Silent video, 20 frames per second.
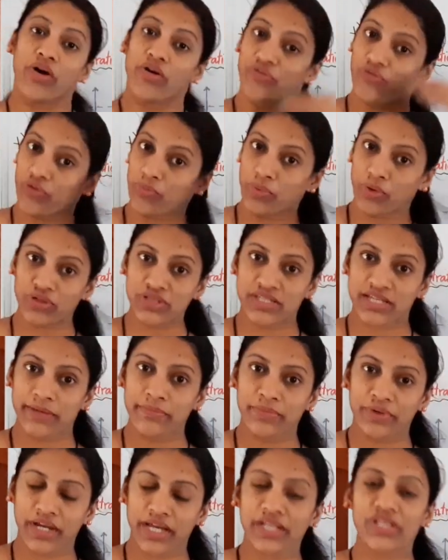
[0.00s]
for both
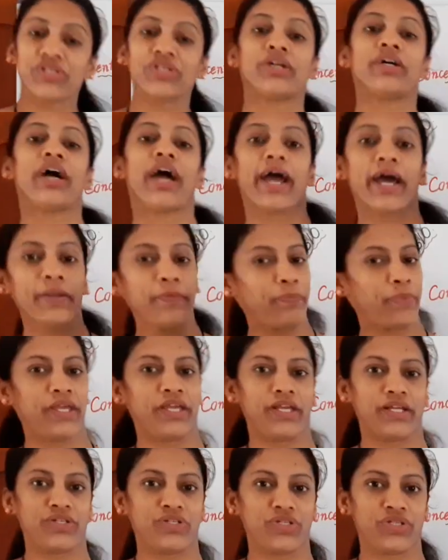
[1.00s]
temperature and
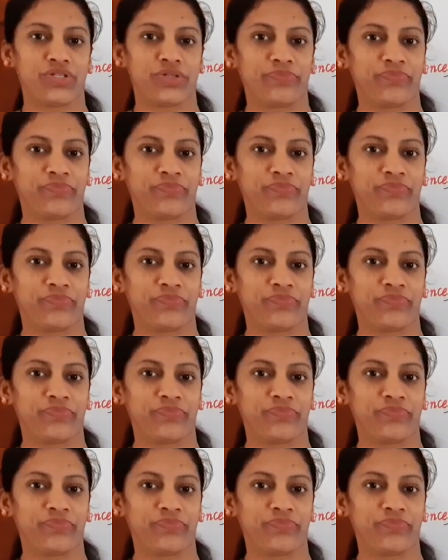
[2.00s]
pH.